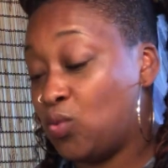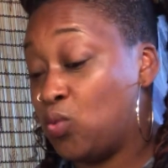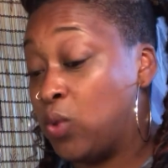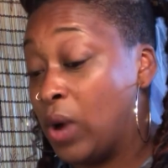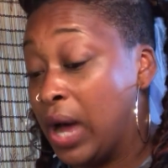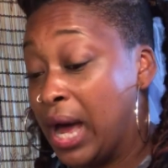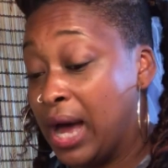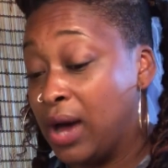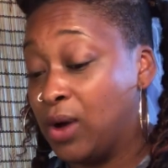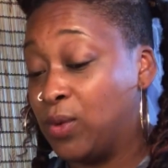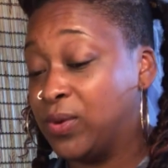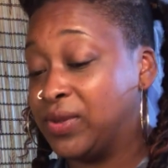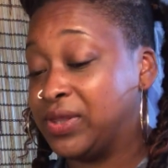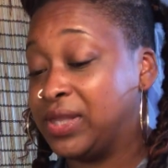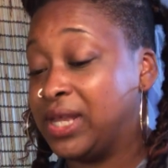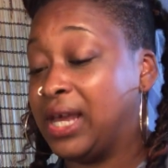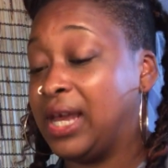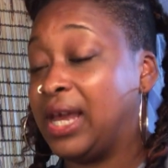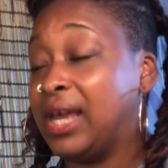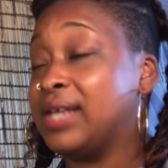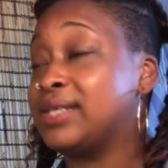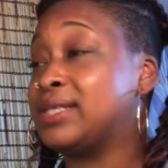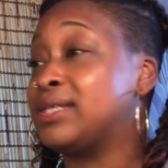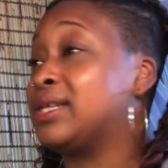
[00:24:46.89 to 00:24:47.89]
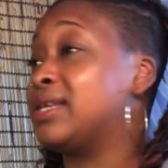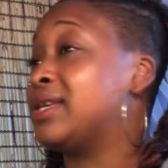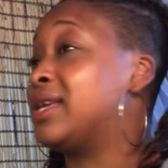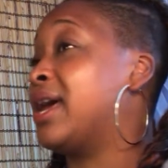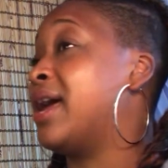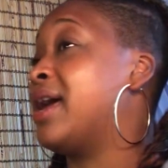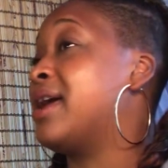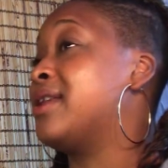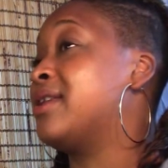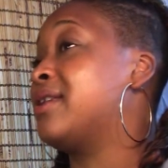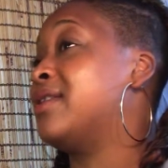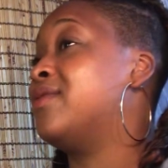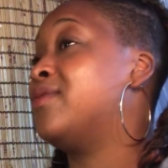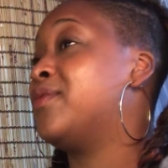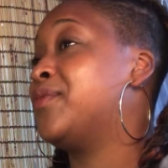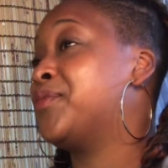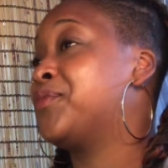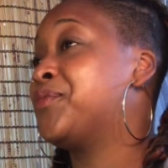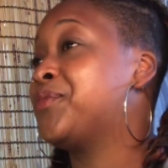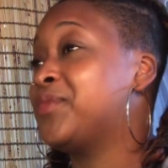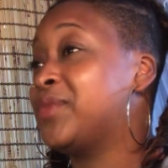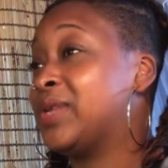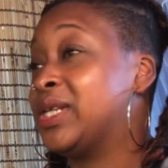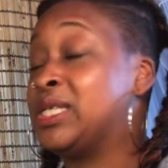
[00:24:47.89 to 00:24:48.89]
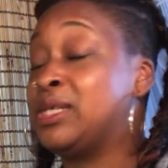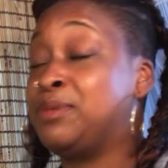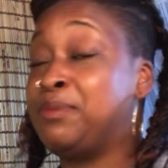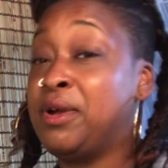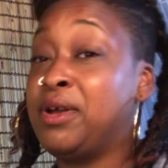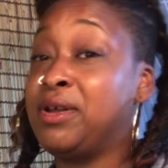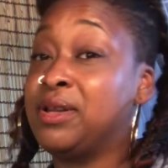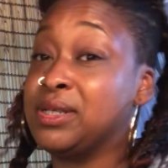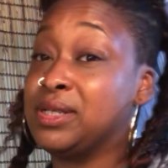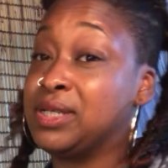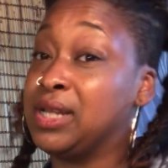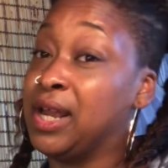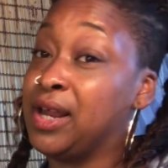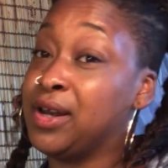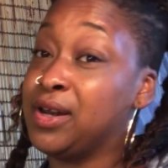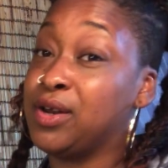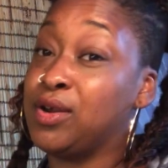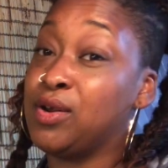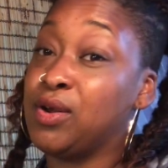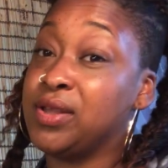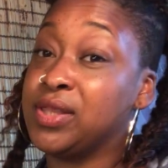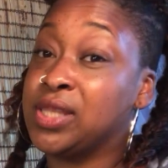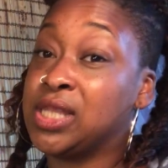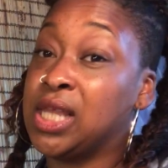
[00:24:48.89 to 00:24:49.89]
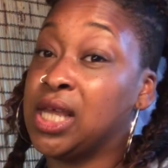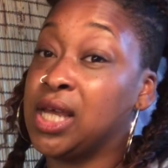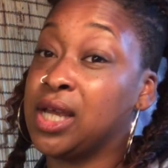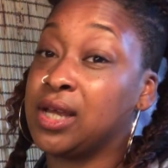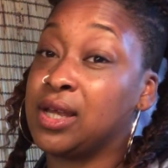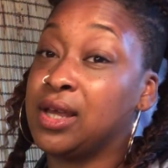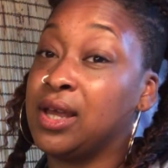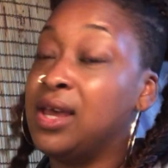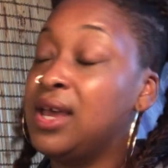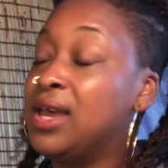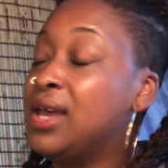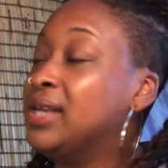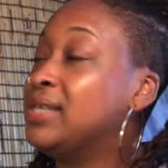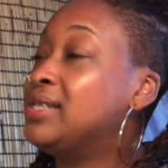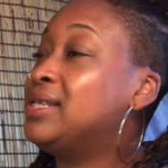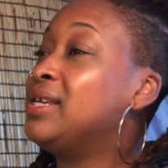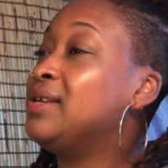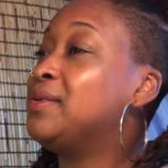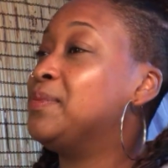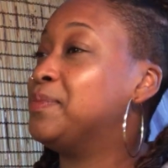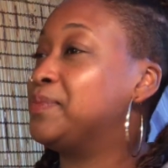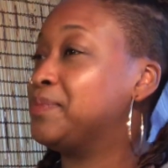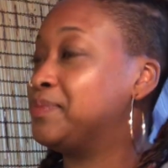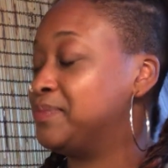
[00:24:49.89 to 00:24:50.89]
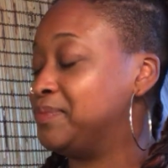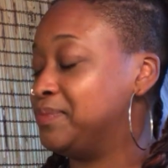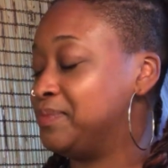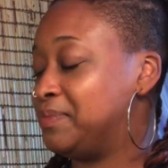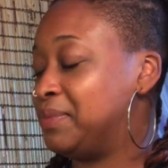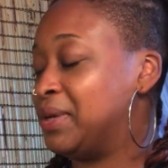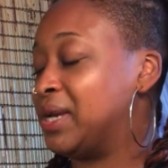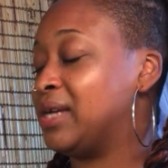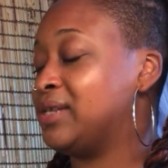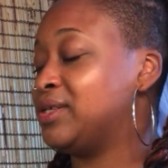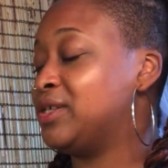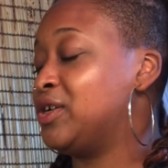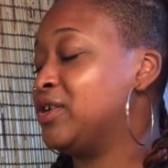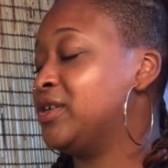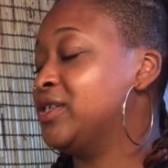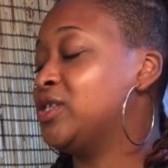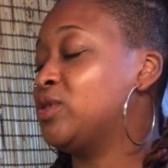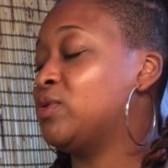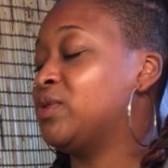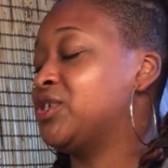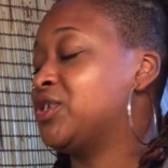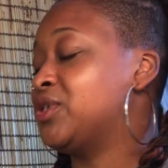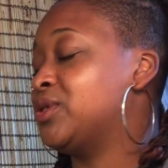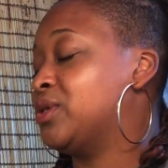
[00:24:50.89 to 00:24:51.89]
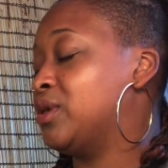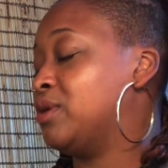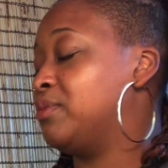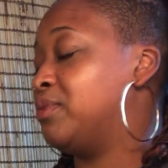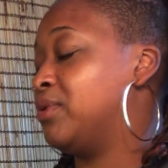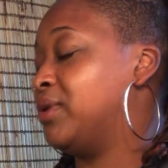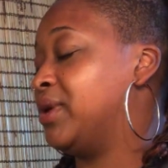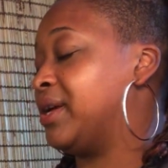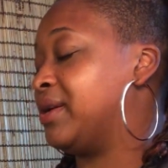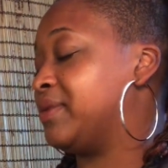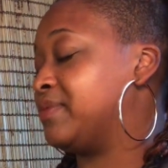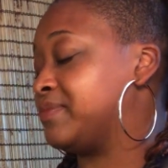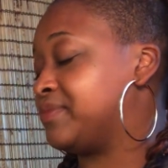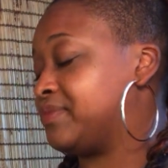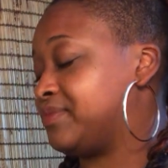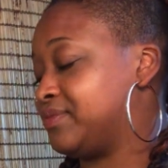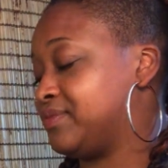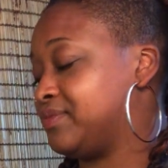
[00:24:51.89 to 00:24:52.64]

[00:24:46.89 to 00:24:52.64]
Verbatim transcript: Wow, with the eights again. Spirit is laying it on thick. See, because your intuition's on point.